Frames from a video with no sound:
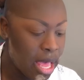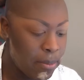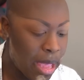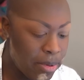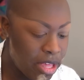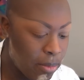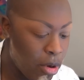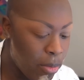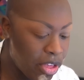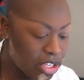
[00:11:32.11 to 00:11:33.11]
Baby, the
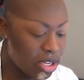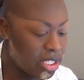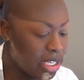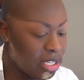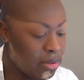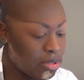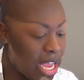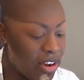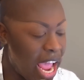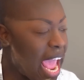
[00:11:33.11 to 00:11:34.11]
moment they started singing, there was
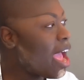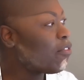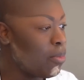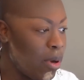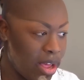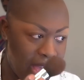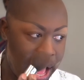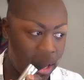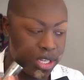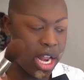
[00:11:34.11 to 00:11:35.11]
everybody in the
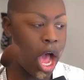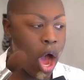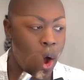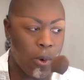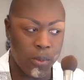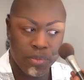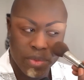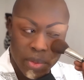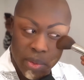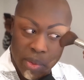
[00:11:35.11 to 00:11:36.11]
house. No!
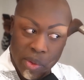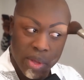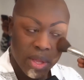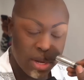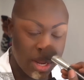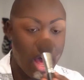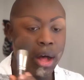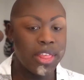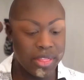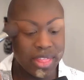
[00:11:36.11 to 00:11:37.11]

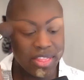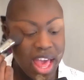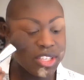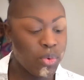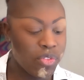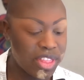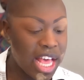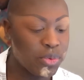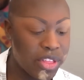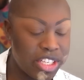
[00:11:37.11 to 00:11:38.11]
That's where
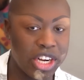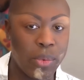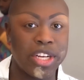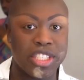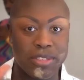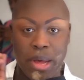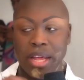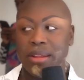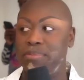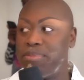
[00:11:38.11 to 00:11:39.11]
the generations
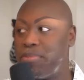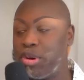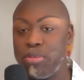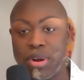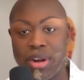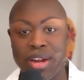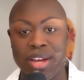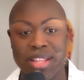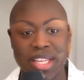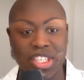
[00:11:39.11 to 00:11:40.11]
bonded. The boomer,
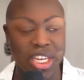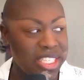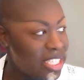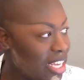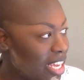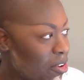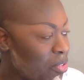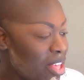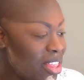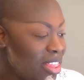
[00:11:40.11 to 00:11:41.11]
the Gen Z,
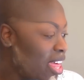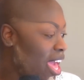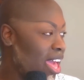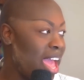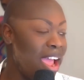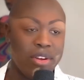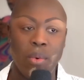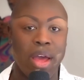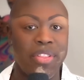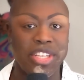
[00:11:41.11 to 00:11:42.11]

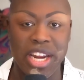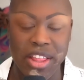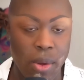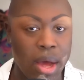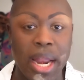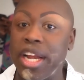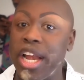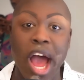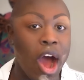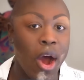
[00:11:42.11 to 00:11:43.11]
everyone. They're all like,
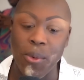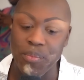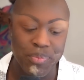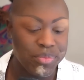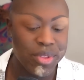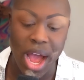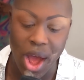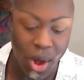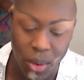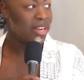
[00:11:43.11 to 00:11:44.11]

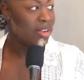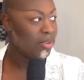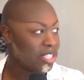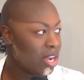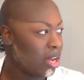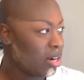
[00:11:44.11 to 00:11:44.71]
no. What's it called?